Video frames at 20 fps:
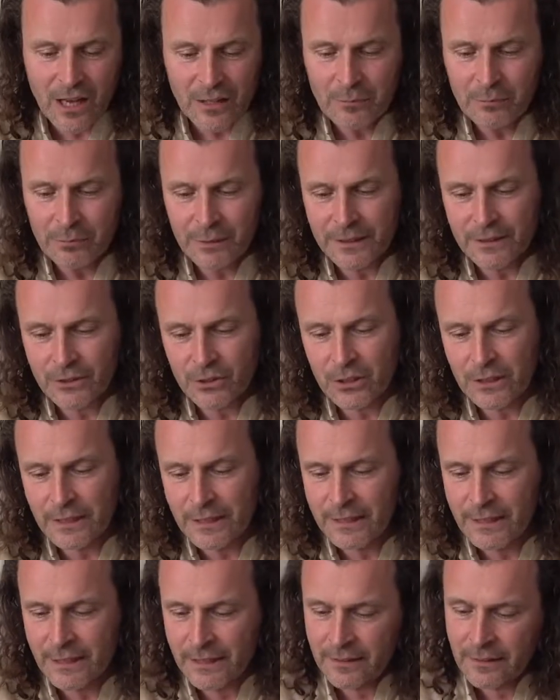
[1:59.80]
unbleached
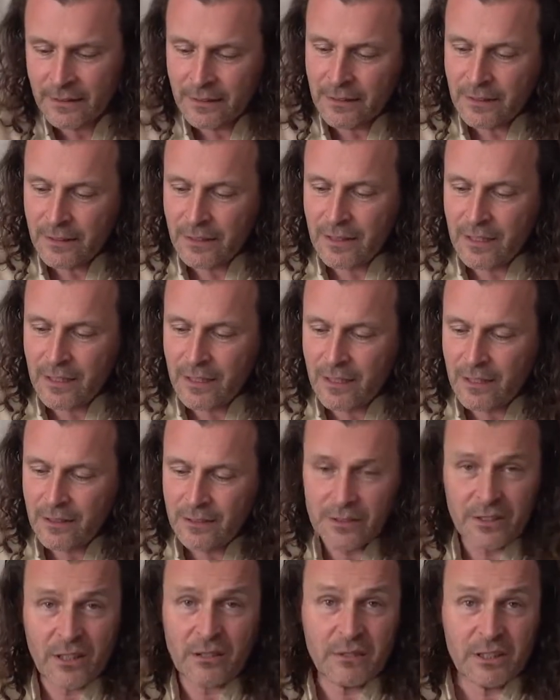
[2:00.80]
linen.
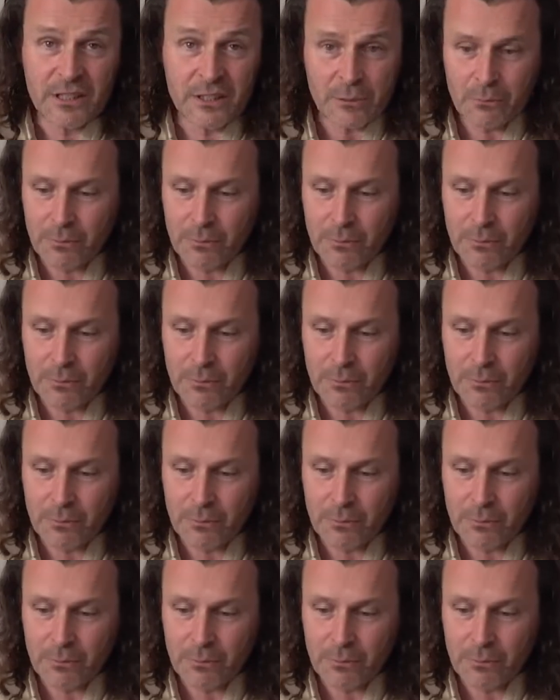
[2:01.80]
You don't need to